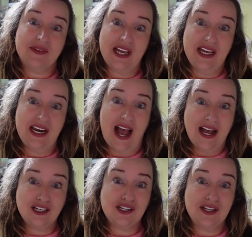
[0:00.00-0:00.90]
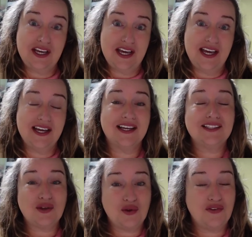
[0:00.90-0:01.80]
it actually
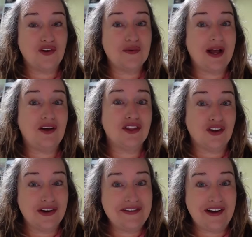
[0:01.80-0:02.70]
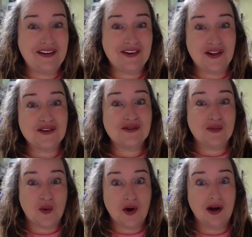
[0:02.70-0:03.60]
sold for about $35
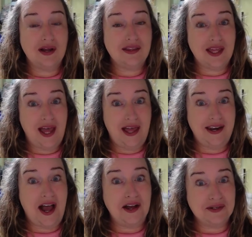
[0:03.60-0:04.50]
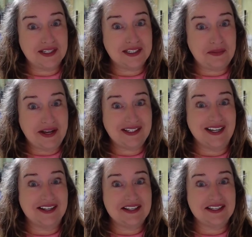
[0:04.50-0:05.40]
more than I was
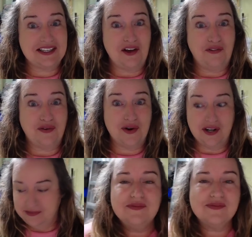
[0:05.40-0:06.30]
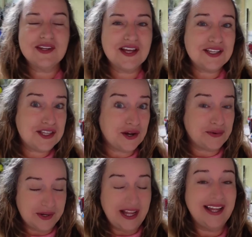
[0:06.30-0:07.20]
expecting it to sell for. So
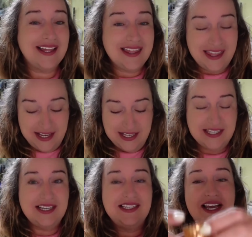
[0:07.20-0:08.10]
this is